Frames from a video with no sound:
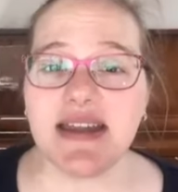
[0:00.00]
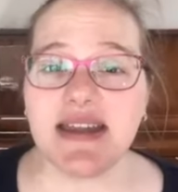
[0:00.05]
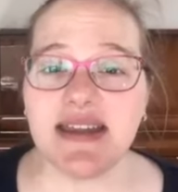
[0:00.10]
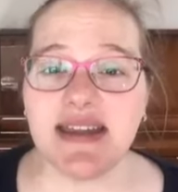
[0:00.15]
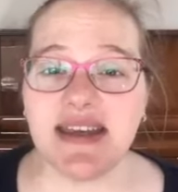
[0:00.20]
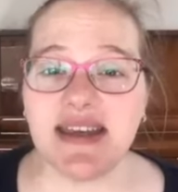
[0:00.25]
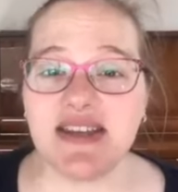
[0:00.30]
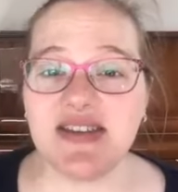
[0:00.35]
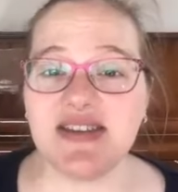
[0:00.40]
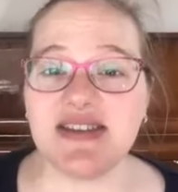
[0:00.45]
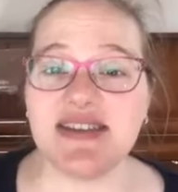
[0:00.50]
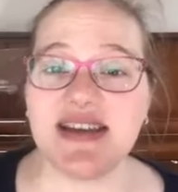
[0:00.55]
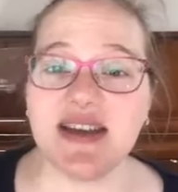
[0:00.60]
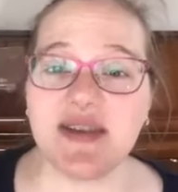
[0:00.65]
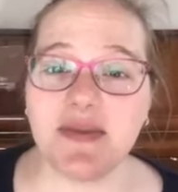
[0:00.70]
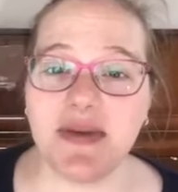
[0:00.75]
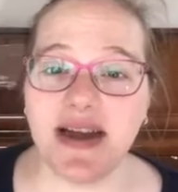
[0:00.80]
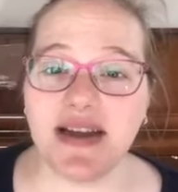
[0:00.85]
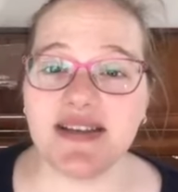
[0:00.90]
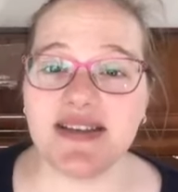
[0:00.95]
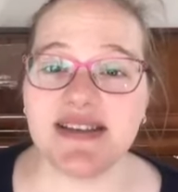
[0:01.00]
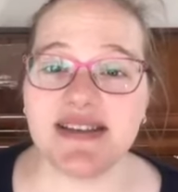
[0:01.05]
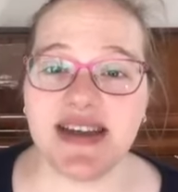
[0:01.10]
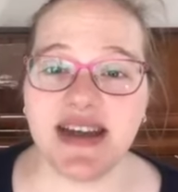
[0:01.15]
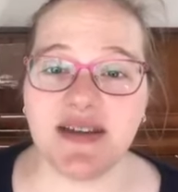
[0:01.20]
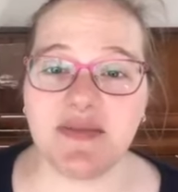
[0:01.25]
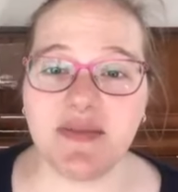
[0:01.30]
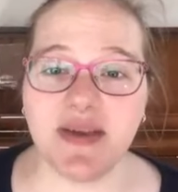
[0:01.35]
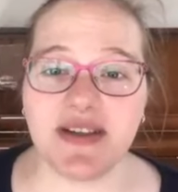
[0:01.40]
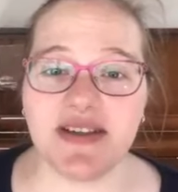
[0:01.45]
The New South Wales
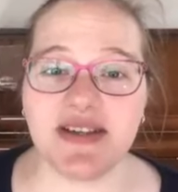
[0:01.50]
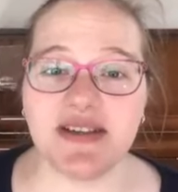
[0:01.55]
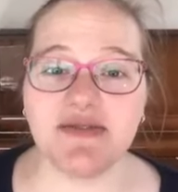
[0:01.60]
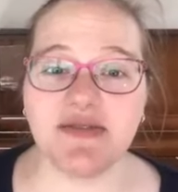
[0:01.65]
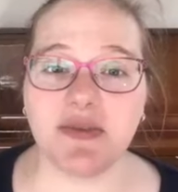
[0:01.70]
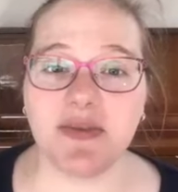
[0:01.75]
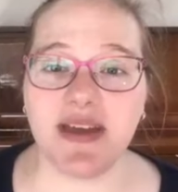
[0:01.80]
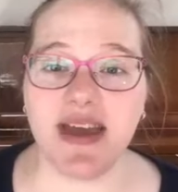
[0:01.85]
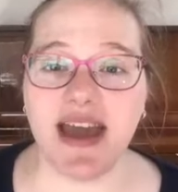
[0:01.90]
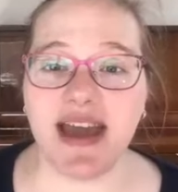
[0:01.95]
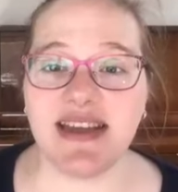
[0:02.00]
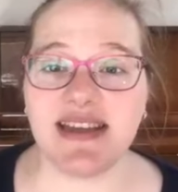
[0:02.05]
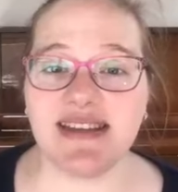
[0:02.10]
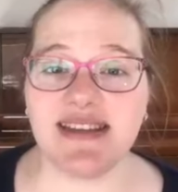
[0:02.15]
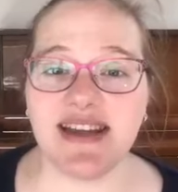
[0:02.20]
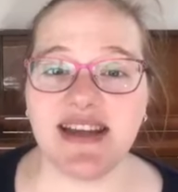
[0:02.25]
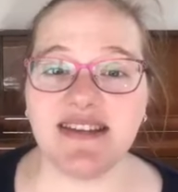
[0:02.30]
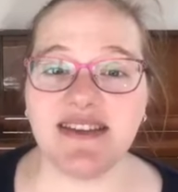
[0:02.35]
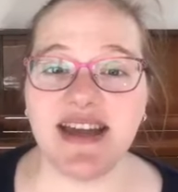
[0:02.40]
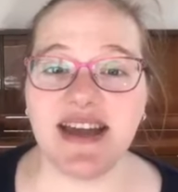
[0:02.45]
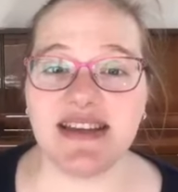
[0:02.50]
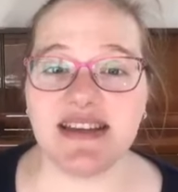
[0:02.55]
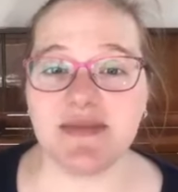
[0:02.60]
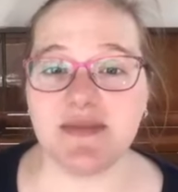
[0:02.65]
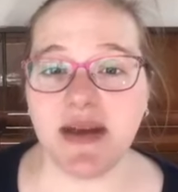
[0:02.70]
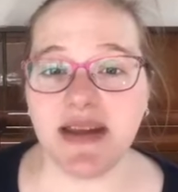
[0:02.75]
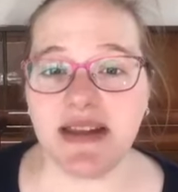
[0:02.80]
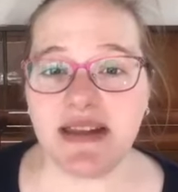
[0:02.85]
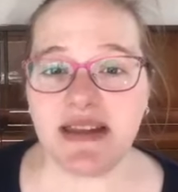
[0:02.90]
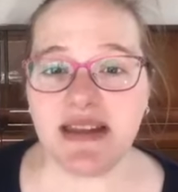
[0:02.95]
state budget will be handed down next
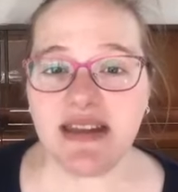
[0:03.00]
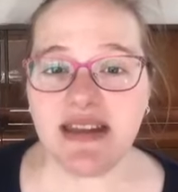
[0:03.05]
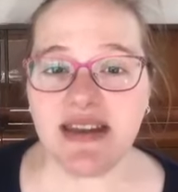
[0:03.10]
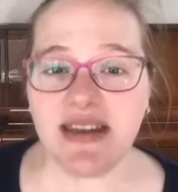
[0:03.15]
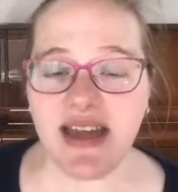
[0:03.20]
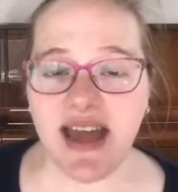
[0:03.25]
month,